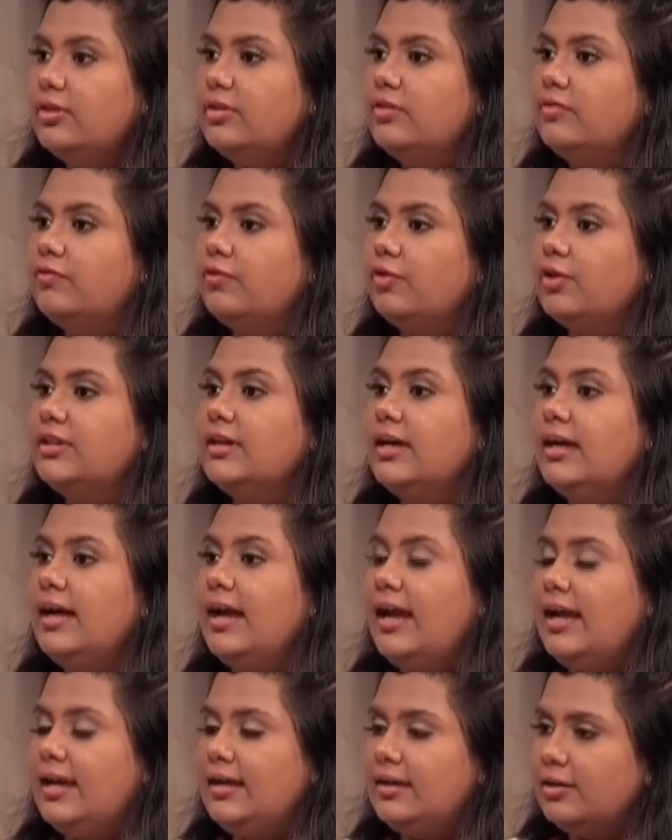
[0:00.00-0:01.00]
for
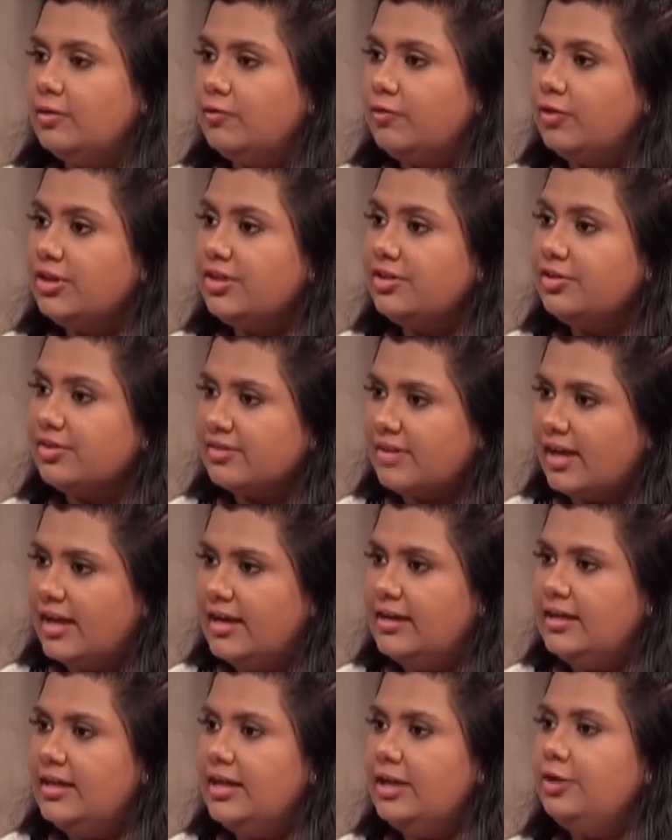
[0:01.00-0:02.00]
the
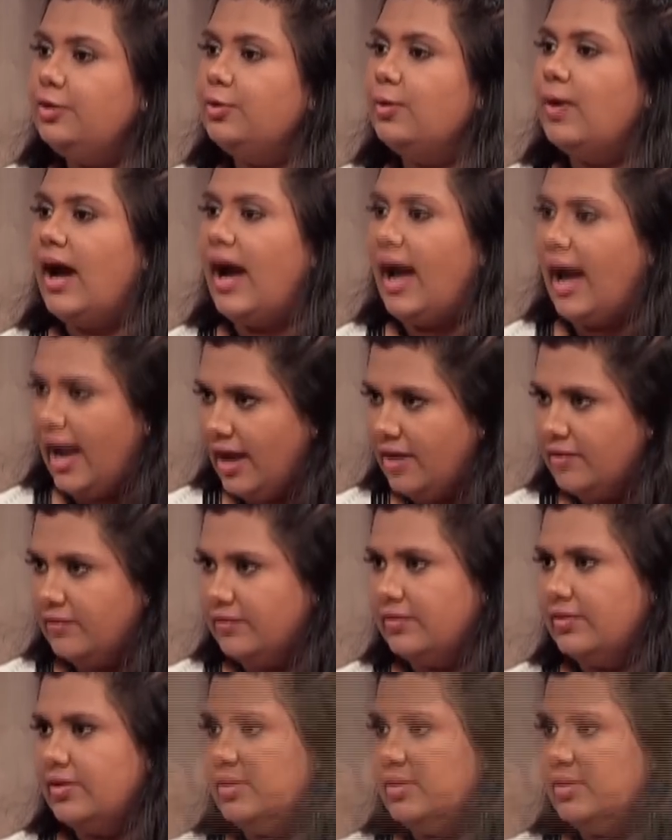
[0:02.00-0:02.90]
society to have